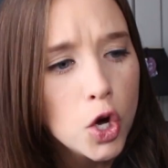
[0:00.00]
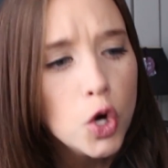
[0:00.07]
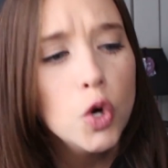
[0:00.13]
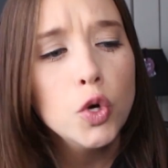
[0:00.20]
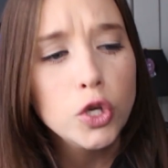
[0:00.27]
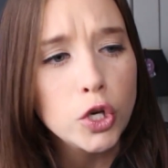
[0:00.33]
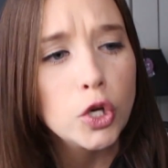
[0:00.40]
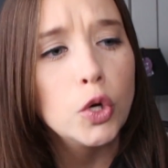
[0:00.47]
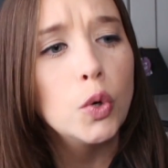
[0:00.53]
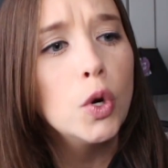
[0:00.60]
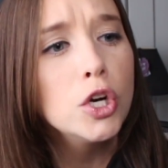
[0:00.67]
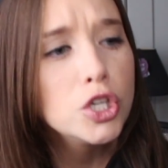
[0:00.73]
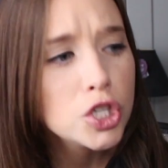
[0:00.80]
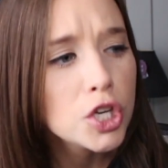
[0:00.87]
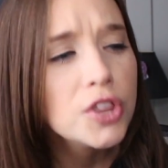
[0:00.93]
who
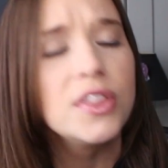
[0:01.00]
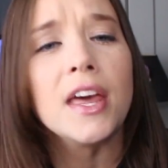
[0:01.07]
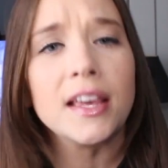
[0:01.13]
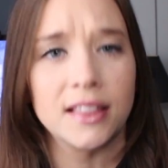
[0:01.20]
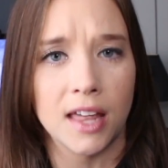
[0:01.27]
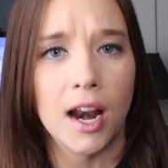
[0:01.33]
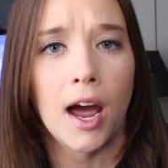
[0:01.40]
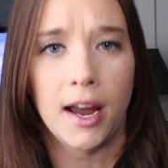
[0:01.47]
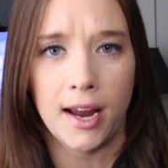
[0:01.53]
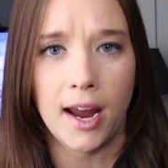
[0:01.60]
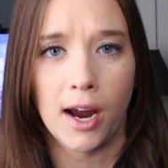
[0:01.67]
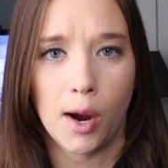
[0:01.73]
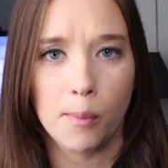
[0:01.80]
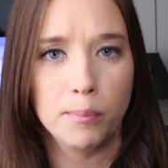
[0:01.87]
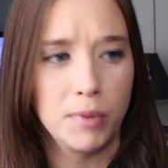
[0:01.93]
you should think that I
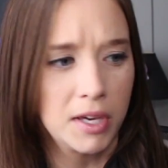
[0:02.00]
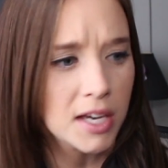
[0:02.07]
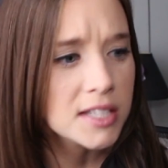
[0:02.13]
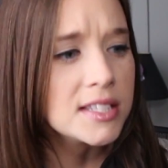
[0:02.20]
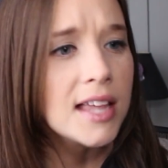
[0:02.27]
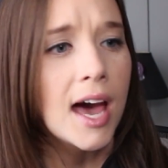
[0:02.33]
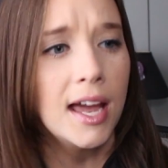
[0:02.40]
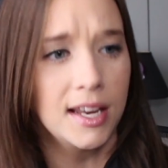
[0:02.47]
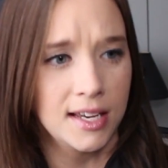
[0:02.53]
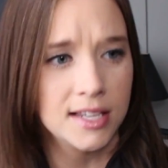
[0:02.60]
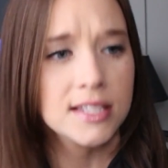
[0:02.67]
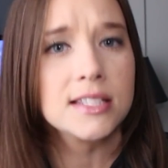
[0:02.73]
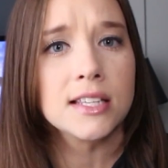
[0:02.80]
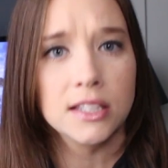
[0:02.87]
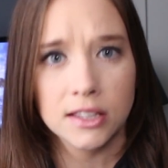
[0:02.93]
am, because that
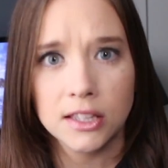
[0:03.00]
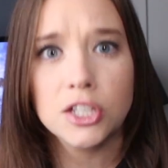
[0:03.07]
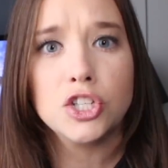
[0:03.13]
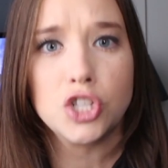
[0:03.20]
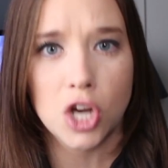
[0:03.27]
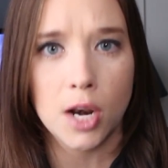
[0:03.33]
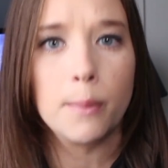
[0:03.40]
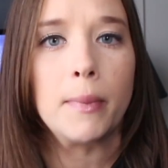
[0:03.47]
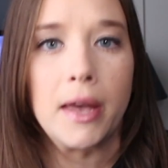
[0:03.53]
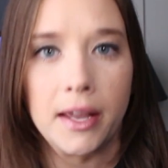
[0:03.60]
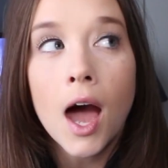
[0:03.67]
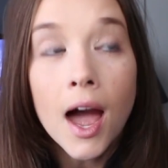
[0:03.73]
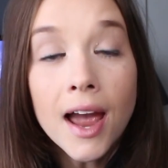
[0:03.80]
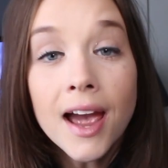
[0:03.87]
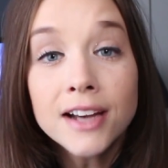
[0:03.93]
is legitimate.
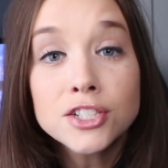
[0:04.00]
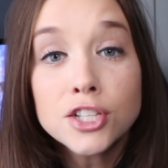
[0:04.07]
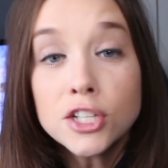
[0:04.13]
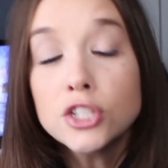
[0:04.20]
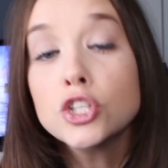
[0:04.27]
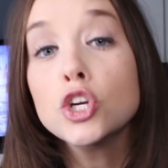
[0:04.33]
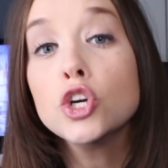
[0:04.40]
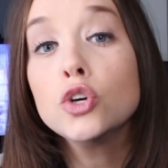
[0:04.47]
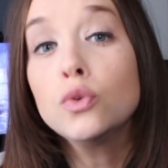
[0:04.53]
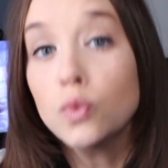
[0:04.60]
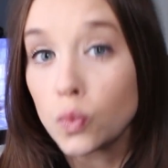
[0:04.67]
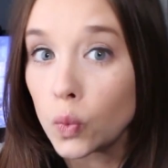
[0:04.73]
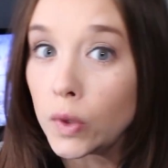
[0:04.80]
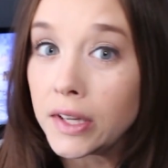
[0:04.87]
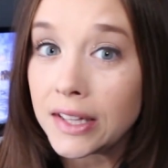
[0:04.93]
I actually
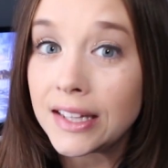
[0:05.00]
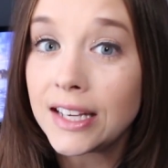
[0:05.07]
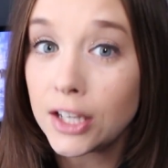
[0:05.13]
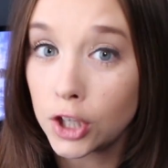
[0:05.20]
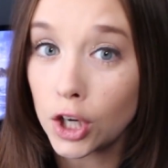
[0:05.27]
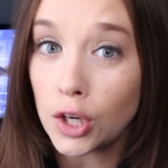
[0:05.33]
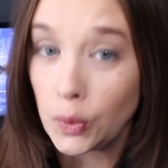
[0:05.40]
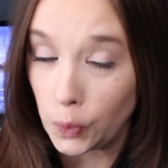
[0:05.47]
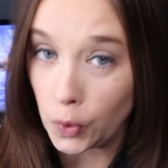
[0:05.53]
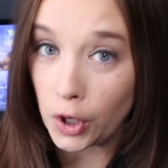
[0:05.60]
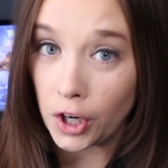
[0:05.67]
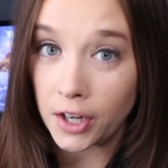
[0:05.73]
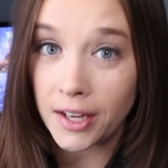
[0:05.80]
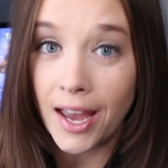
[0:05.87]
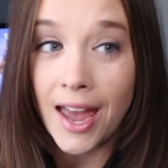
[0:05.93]
do really good
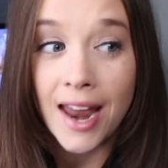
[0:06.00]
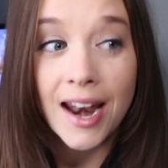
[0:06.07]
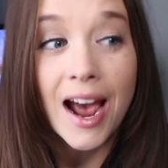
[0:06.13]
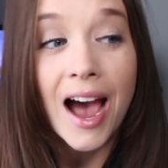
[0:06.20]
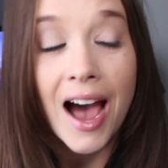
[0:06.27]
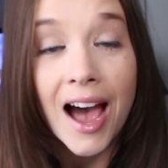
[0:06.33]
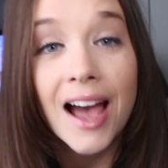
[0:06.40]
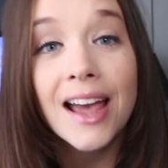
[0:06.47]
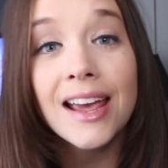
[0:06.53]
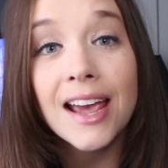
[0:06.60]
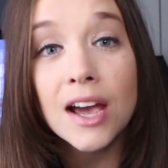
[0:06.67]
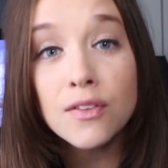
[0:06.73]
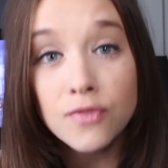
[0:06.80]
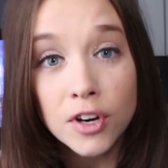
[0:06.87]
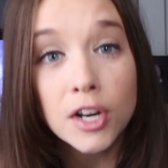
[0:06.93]
work, and I
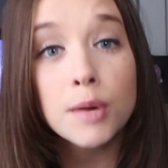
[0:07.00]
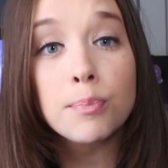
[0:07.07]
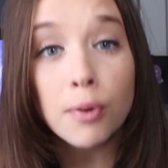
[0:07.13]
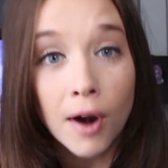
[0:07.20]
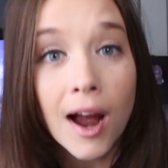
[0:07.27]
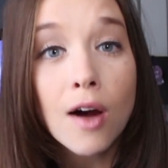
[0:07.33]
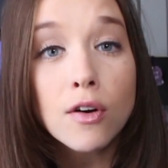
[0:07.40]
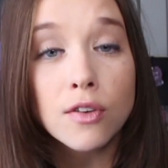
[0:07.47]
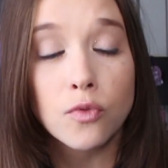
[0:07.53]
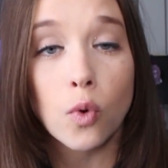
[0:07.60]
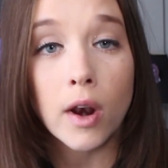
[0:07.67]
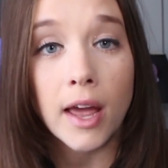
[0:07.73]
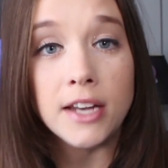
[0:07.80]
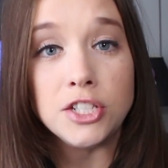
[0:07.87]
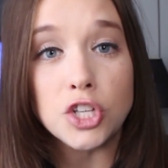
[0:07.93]
am very proud of
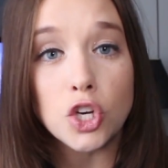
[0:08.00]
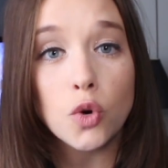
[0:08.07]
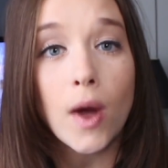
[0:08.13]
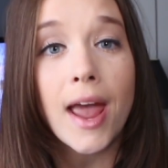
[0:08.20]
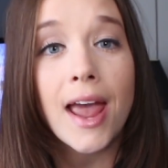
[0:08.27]
what I do